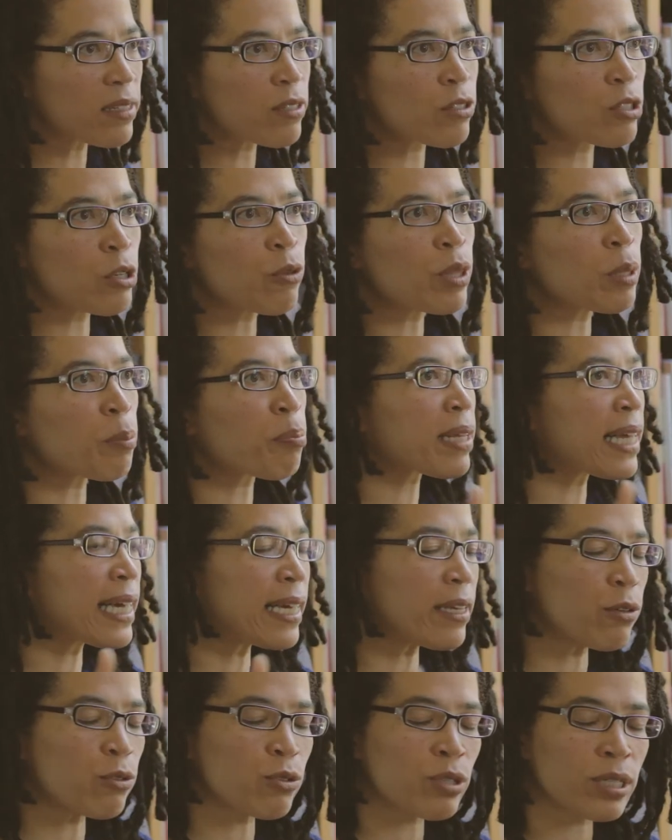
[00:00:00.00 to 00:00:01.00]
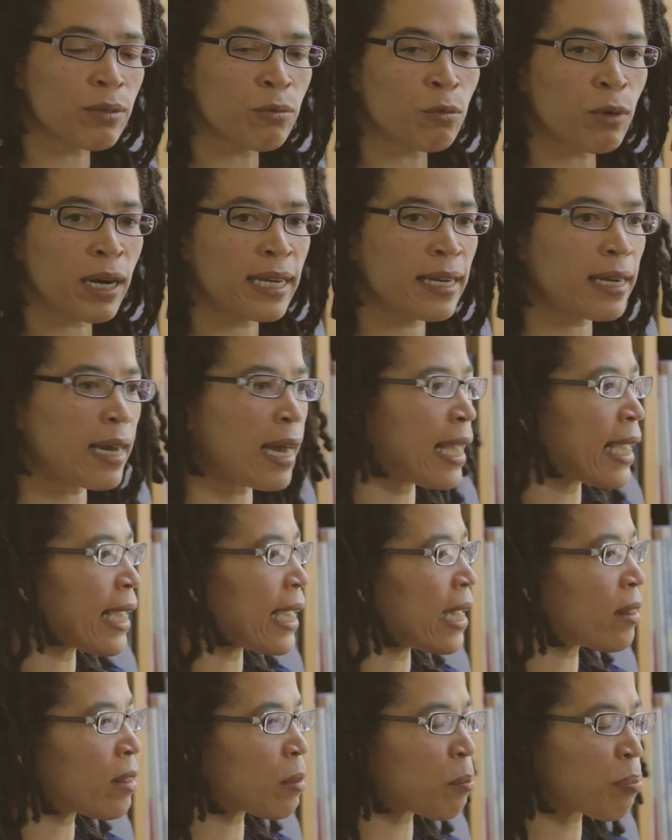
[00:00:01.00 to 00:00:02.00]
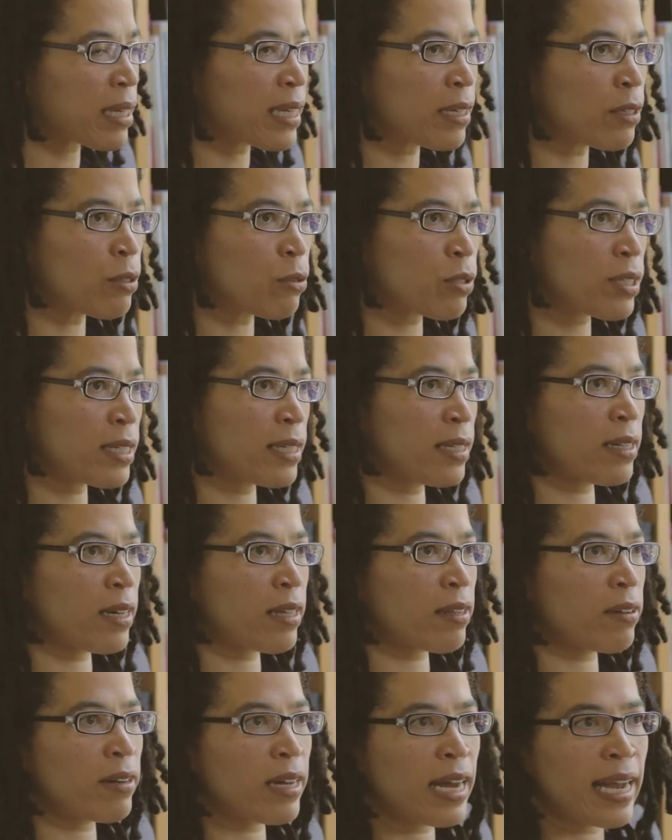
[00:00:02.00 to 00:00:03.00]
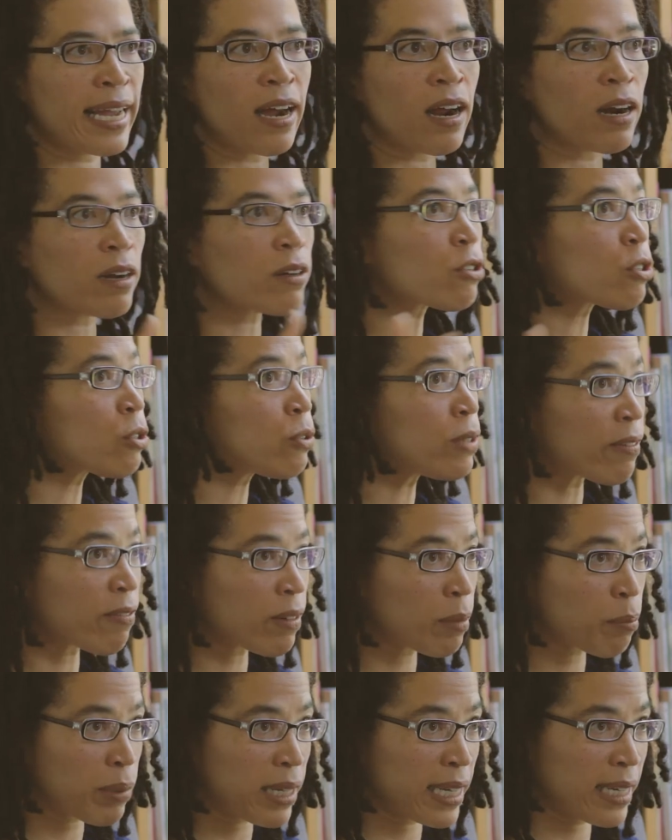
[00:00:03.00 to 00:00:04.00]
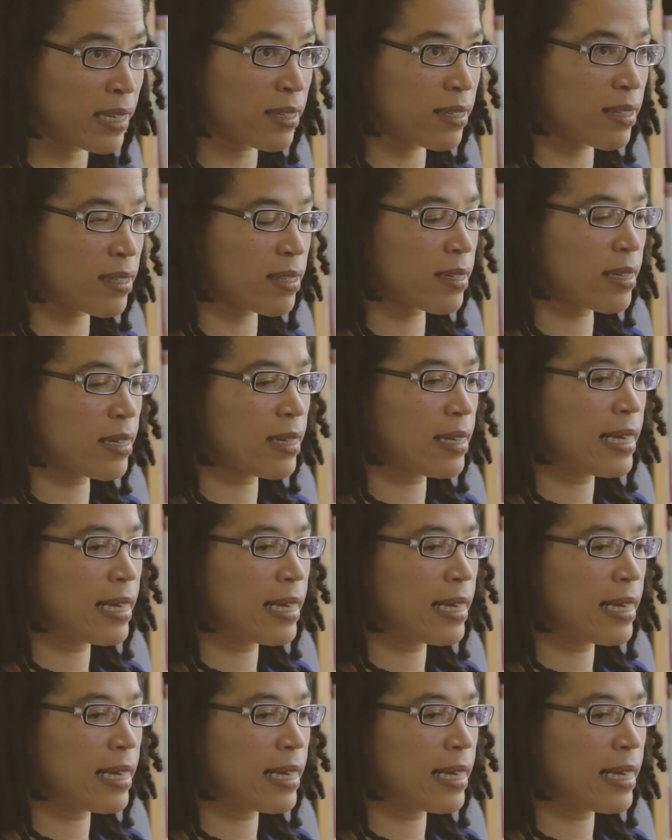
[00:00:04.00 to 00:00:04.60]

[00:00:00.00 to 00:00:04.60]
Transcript: So the play you see one night and the play you see another night are two different plays.